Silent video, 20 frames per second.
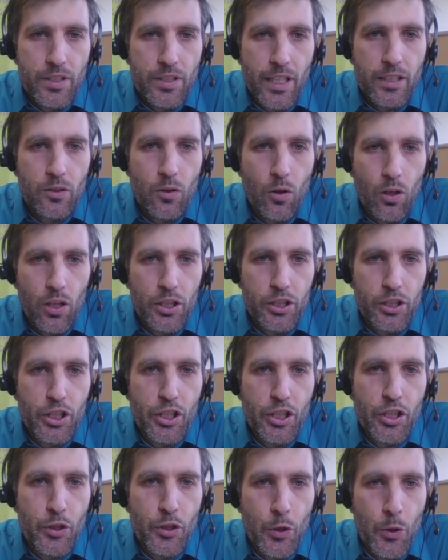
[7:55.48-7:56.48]

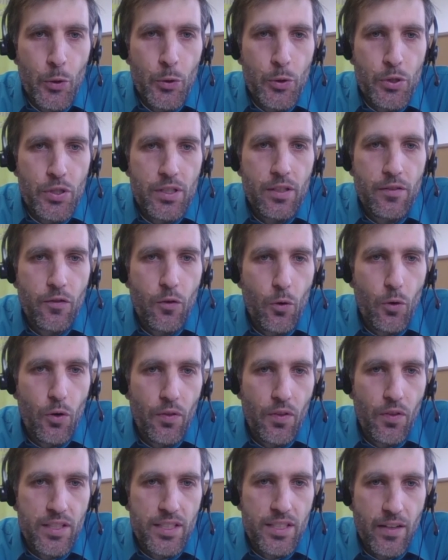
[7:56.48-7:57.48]
technology used
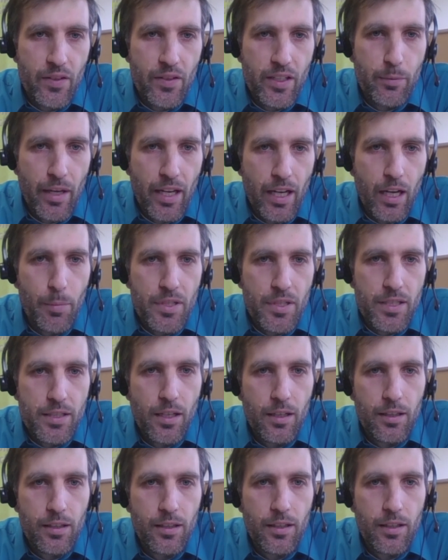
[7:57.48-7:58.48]
for the 70
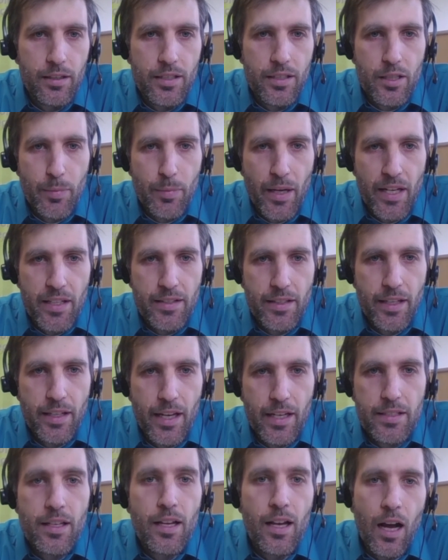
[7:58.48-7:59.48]
megapascal dispensing
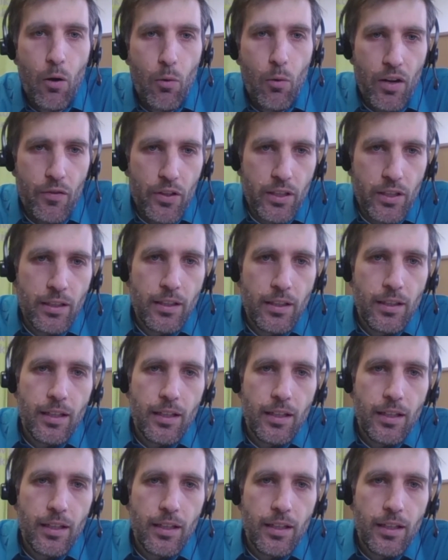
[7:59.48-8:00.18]
case. However,